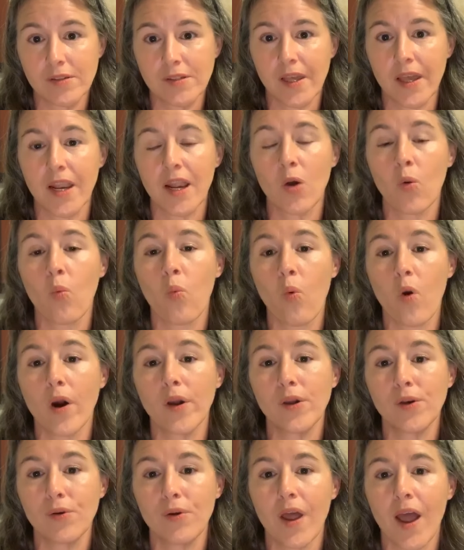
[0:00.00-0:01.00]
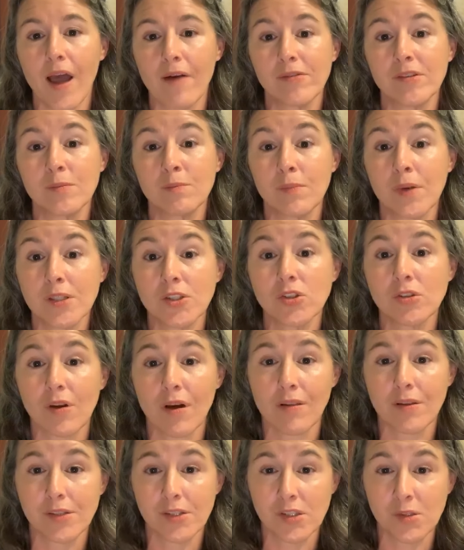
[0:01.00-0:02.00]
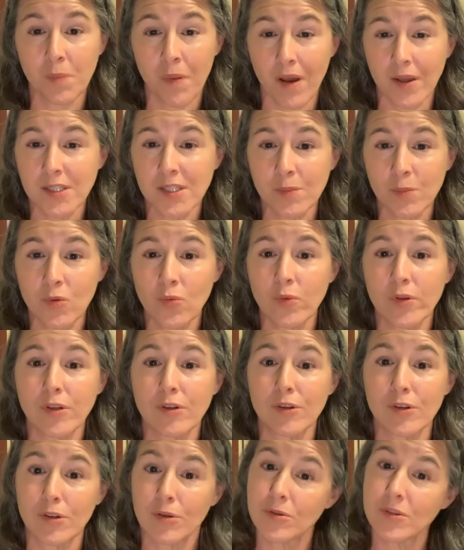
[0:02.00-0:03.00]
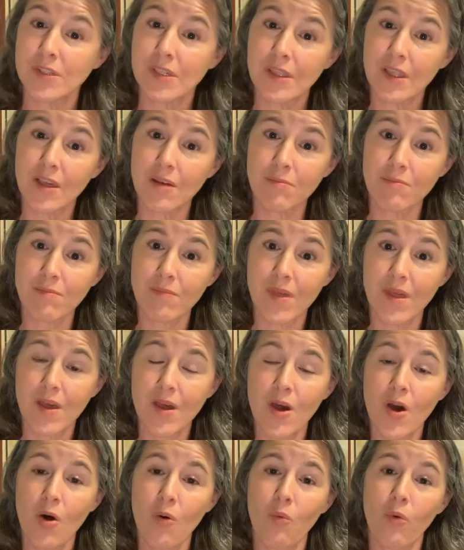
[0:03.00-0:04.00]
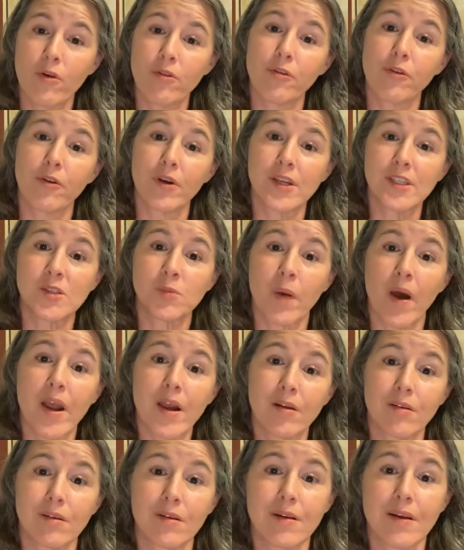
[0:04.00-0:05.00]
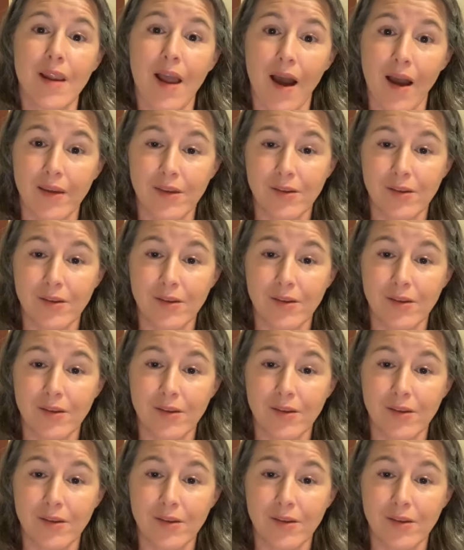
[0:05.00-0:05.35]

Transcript: and I want you to have as much knowledge as possible when you're using them, whether they're expired or not.